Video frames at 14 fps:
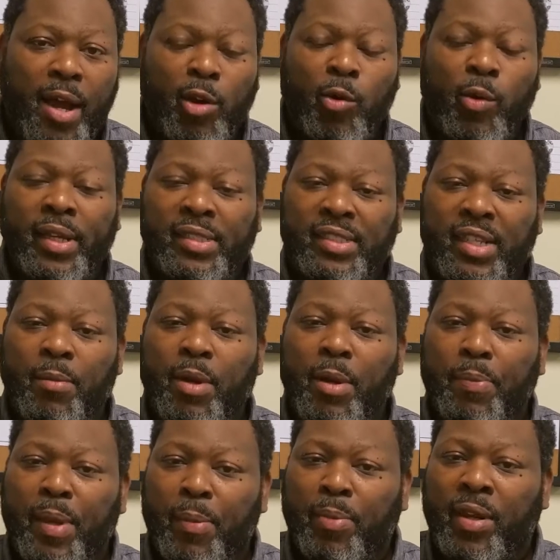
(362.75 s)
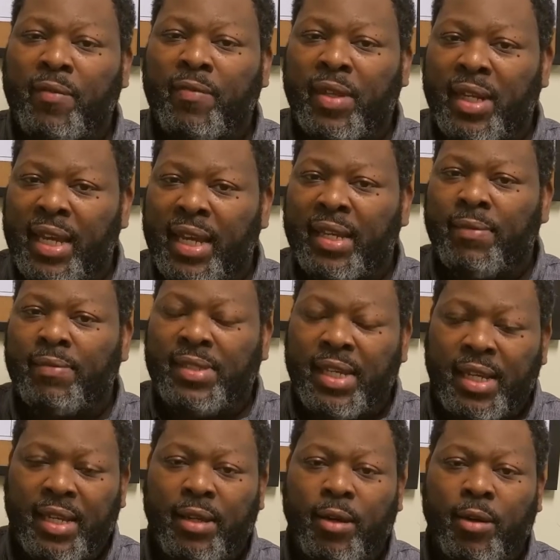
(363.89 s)
and some of the people of the land of
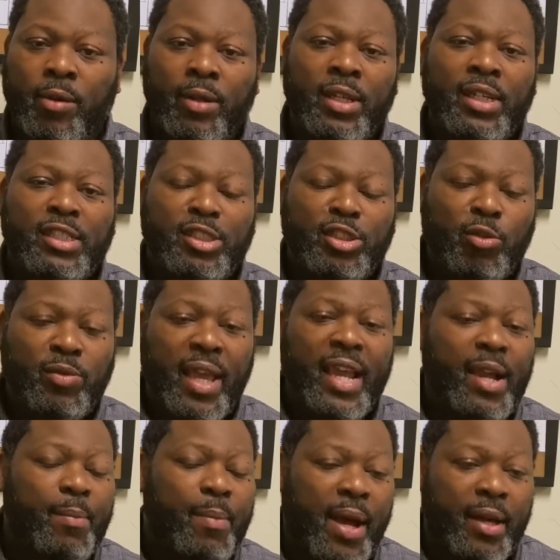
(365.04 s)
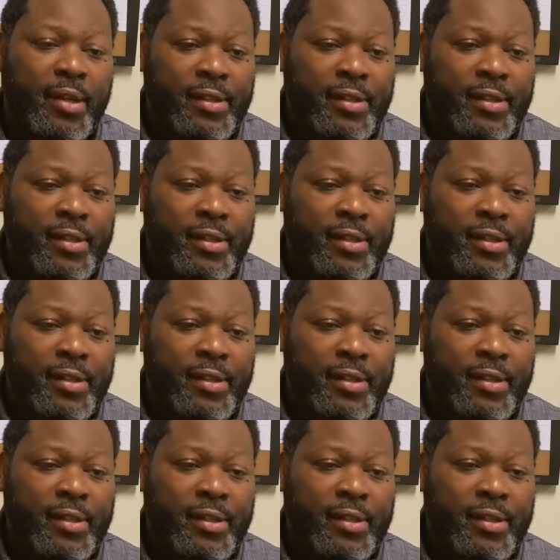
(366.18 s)
Tiggio. So think about it.